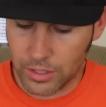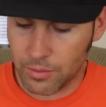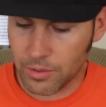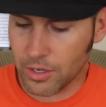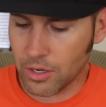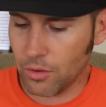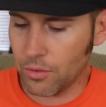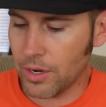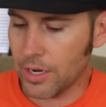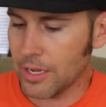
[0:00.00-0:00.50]
here we
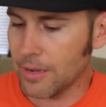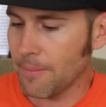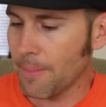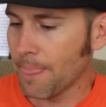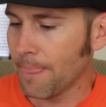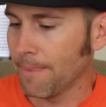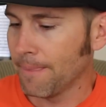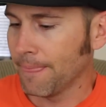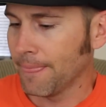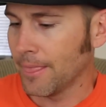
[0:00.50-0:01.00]
go, ready?
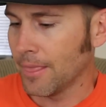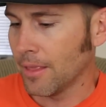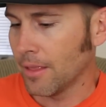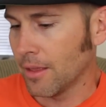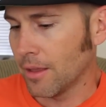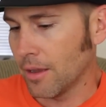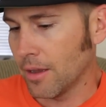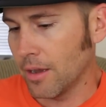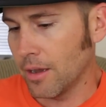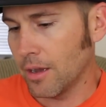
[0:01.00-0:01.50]

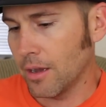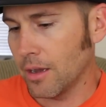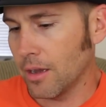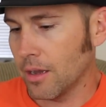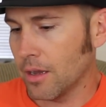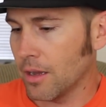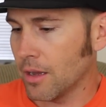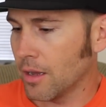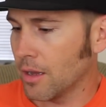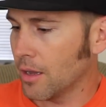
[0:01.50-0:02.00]

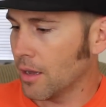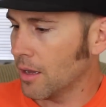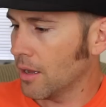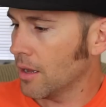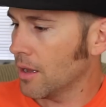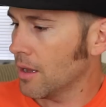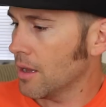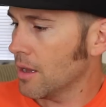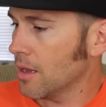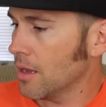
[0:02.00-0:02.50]

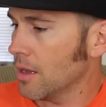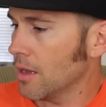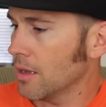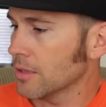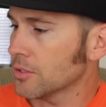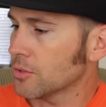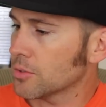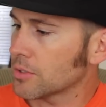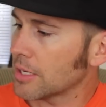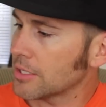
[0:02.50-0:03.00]

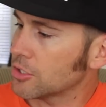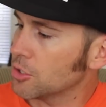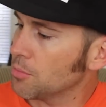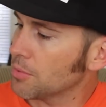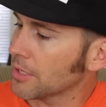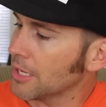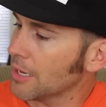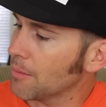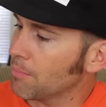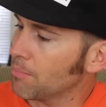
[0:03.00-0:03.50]
Uh, so it's got
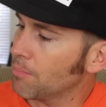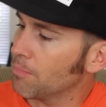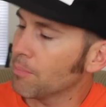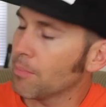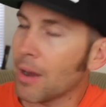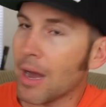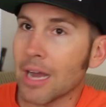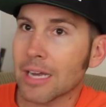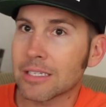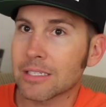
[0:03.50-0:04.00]
Super Geek
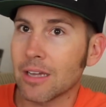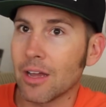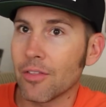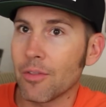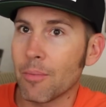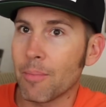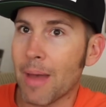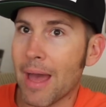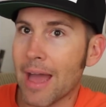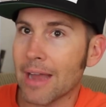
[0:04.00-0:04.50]
Box on
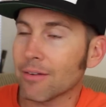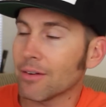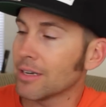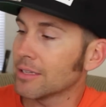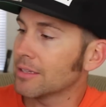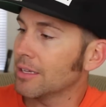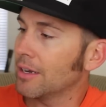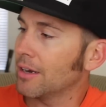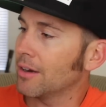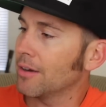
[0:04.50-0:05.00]
the back
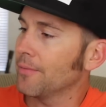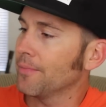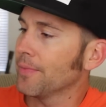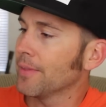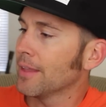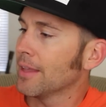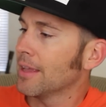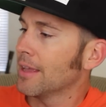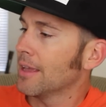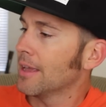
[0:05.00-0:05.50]
right there.
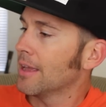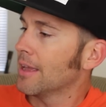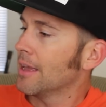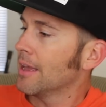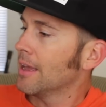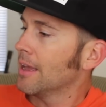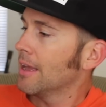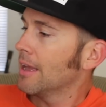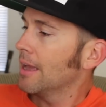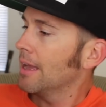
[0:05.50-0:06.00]

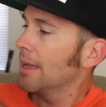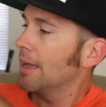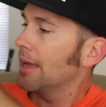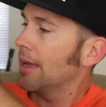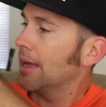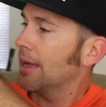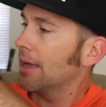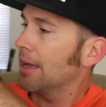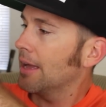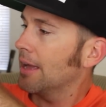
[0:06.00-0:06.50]

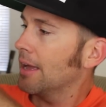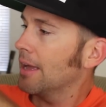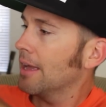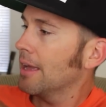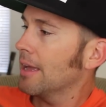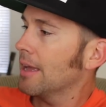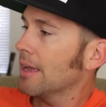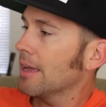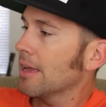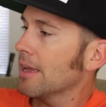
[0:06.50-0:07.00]

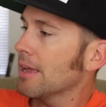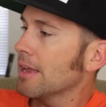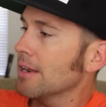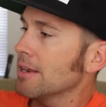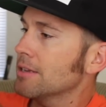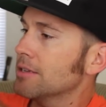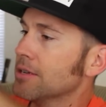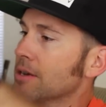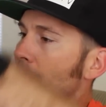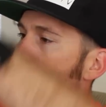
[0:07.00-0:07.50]

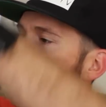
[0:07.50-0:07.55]
And